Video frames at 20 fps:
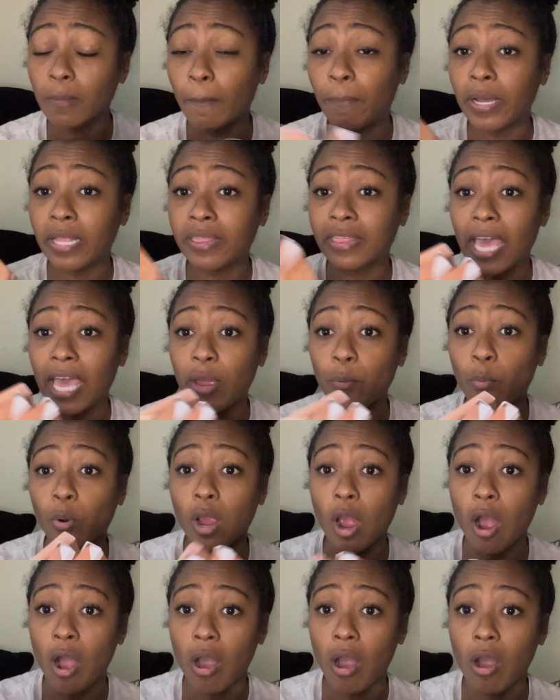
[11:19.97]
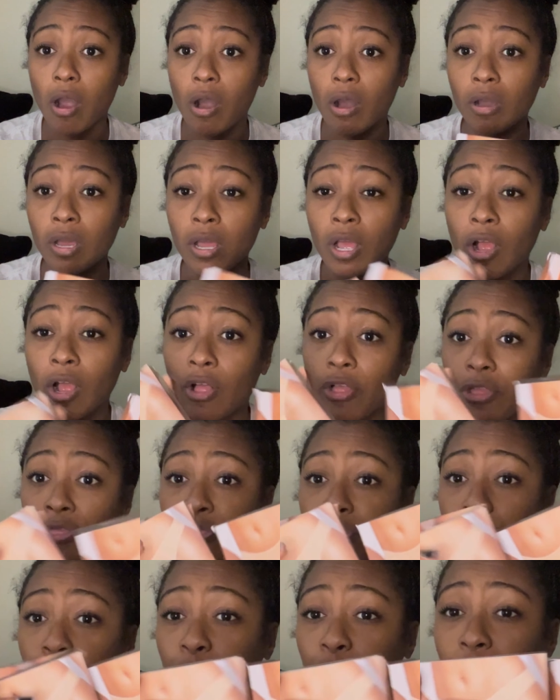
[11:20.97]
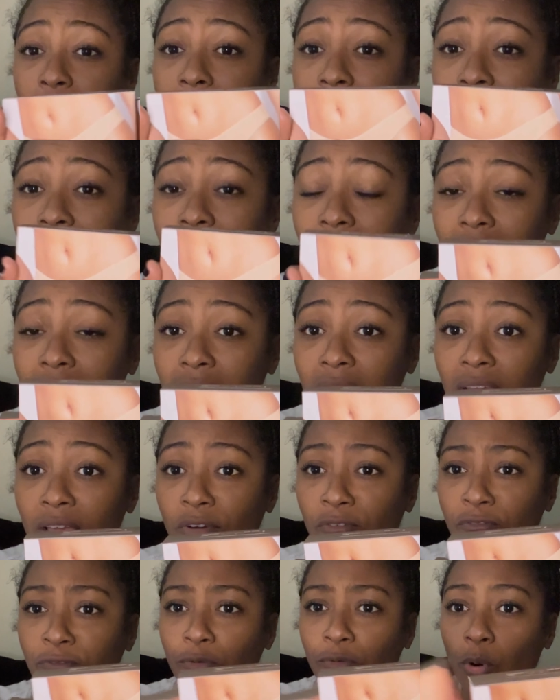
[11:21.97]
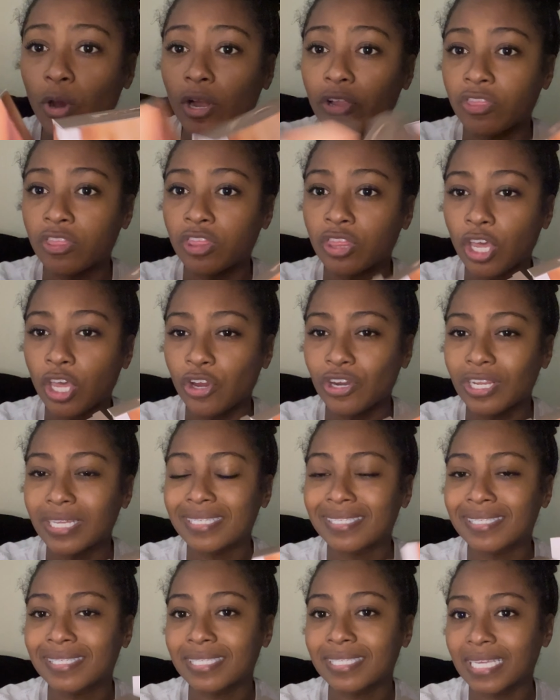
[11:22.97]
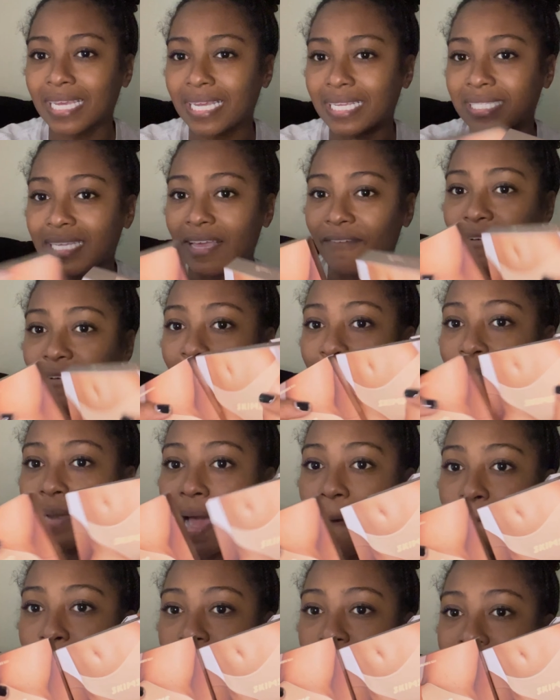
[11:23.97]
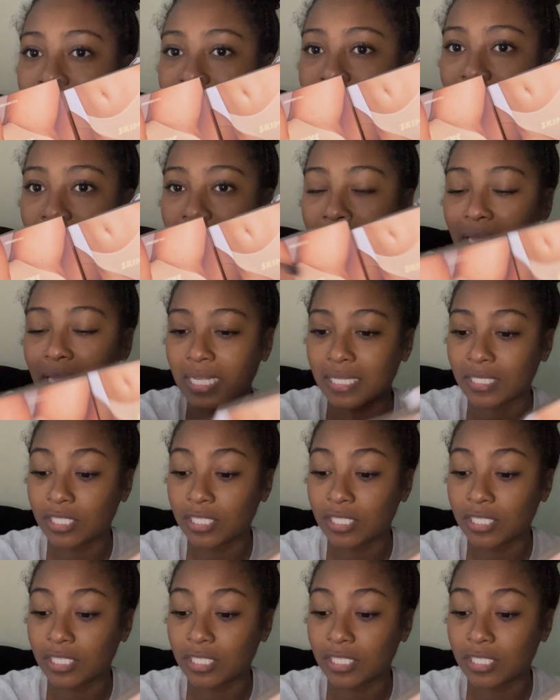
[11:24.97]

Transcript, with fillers: But they were all three for 36 if I'm not mistaken.